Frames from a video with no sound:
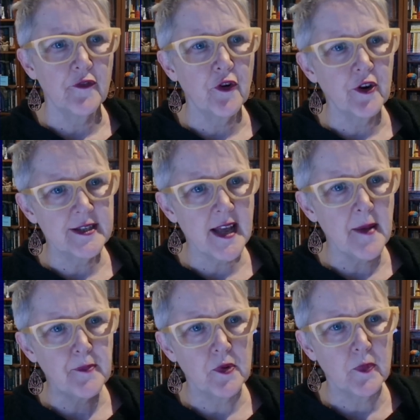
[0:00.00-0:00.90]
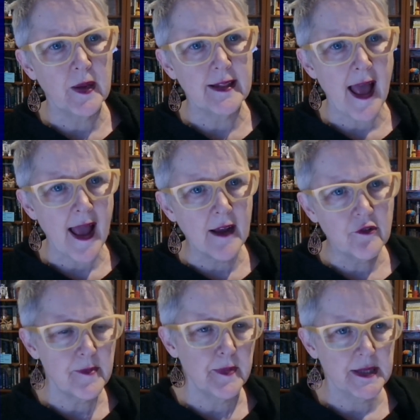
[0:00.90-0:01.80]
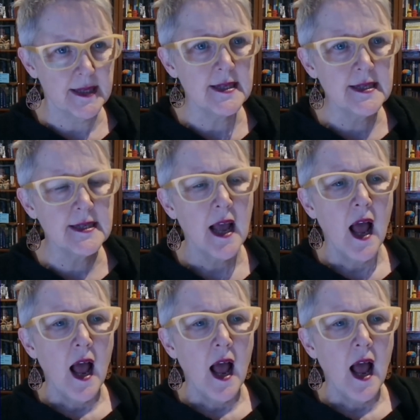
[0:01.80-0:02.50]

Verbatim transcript: for example, with agribusiness,